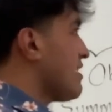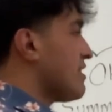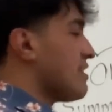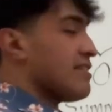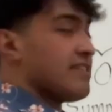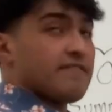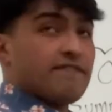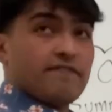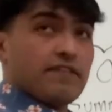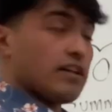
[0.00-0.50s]

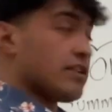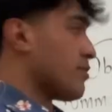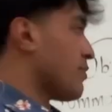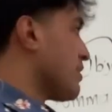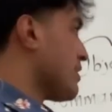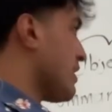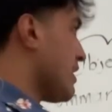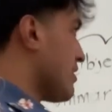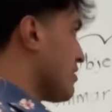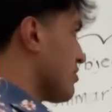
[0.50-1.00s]
the following
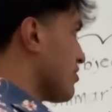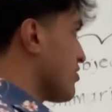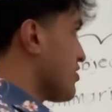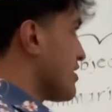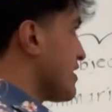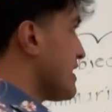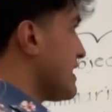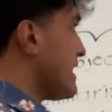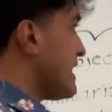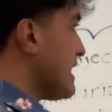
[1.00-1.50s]
letters:
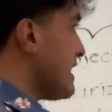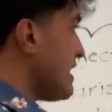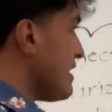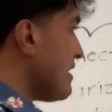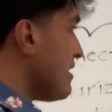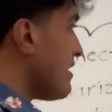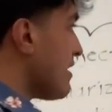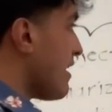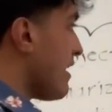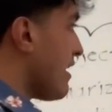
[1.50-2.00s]

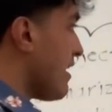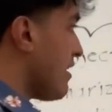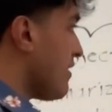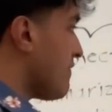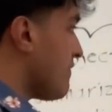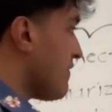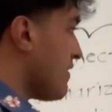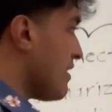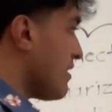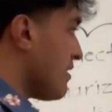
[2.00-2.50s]

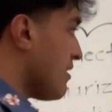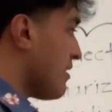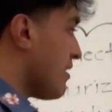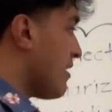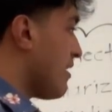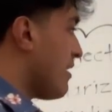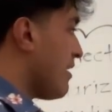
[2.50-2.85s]
TAVMKO.